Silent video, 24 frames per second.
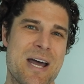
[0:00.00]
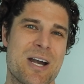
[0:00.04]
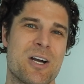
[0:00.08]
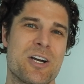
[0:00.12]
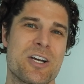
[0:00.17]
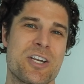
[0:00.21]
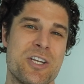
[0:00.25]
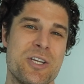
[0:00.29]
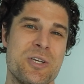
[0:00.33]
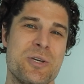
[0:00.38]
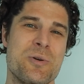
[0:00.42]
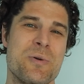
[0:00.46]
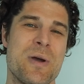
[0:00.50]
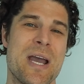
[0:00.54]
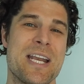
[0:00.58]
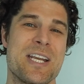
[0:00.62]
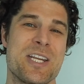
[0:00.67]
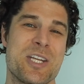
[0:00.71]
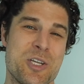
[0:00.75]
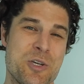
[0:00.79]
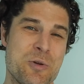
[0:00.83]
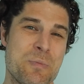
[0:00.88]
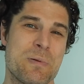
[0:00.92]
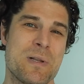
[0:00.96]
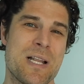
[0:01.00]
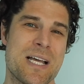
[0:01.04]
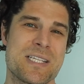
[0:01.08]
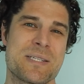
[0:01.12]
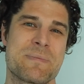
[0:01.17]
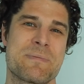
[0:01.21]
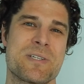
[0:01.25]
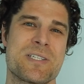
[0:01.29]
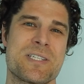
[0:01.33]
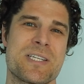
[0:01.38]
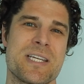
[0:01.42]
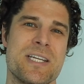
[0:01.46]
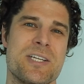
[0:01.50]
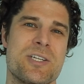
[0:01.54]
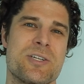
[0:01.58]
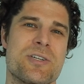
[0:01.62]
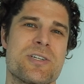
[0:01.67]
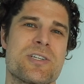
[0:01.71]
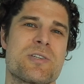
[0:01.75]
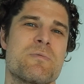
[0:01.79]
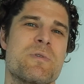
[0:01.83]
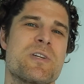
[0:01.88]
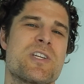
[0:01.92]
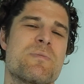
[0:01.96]
our Hue and Hue Plus
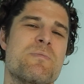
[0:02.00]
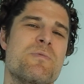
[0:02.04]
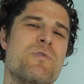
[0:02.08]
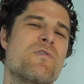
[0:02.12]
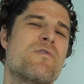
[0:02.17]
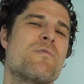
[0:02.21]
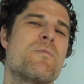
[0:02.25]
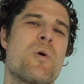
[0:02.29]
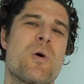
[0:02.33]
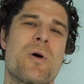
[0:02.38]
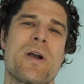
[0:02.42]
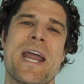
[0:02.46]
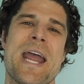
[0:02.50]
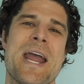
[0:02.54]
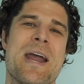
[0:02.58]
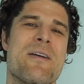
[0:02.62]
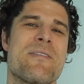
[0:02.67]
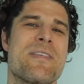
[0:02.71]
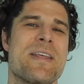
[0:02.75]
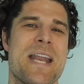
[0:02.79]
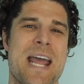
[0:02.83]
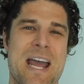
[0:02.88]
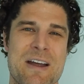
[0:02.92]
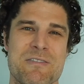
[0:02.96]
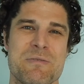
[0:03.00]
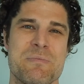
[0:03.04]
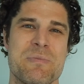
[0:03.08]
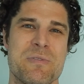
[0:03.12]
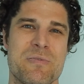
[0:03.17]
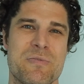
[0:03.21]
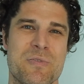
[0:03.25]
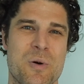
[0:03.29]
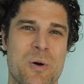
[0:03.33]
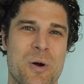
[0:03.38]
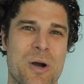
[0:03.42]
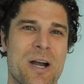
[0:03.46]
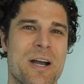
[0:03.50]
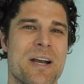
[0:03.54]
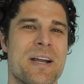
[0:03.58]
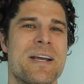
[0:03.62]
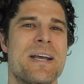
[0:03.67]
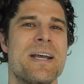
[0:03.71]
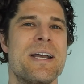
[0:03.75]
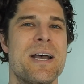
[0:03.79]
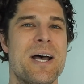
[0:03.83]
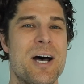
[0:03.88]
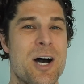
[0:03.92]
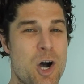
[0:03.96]
procedures, which move more hair than ever before.
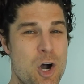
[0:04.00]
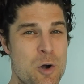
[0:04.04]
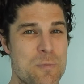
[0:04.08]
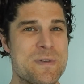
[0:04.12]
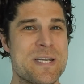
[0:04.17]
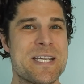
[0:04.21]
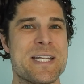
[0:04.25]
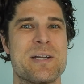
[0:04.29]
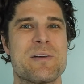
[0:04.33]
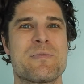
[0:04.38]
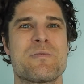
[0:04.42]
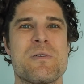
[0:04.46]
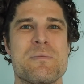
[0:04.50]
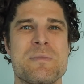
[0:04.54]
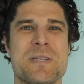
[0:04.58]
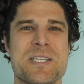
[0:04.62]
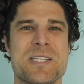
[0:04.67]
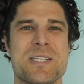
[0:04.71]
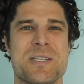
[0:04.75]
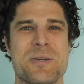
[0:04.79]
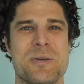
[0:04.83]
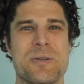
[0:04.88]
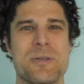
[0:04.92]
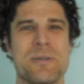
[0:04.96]
Hope to hear from you soon.